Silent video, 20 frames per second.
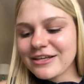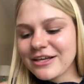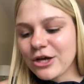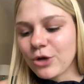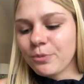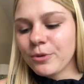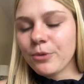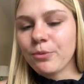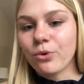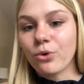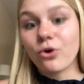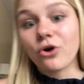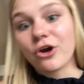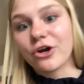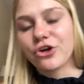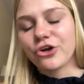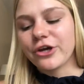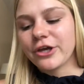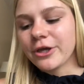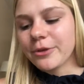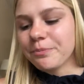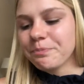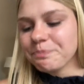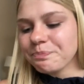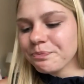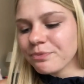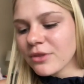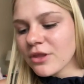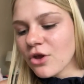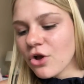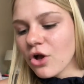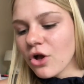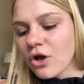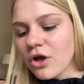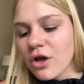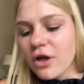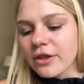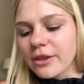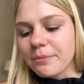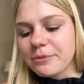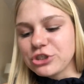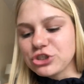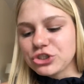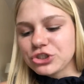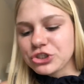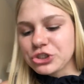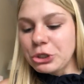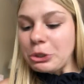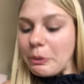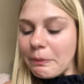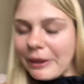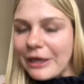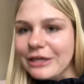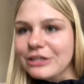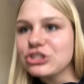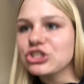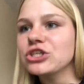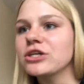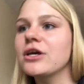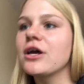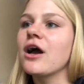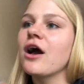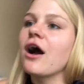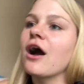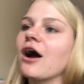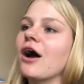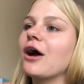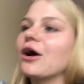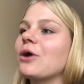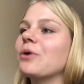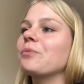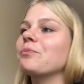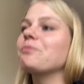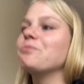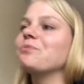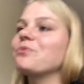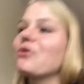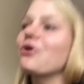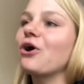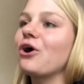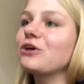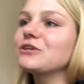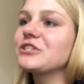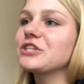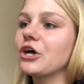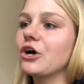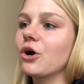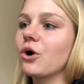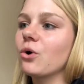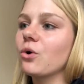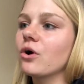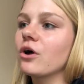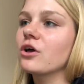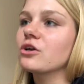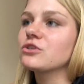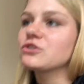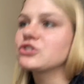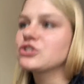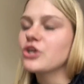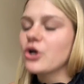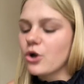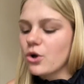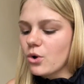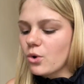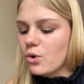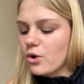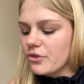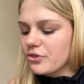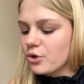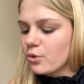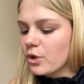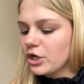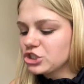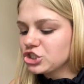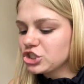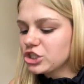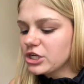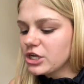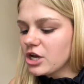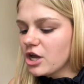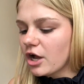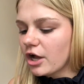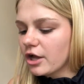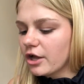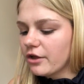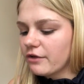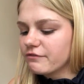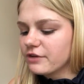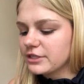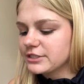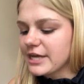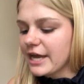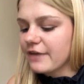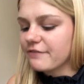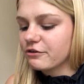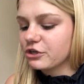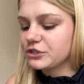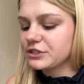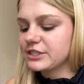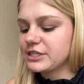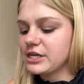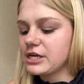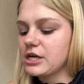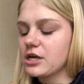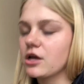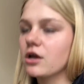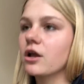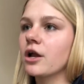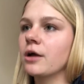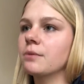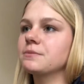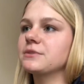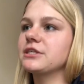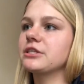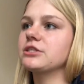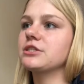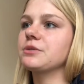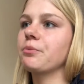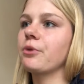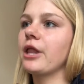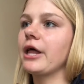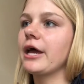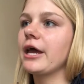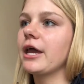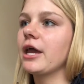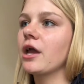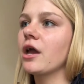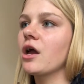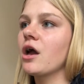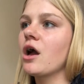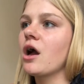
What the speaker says: How people were honoring him. Let me just turn the page. Also, so the question of a diversity comes into play.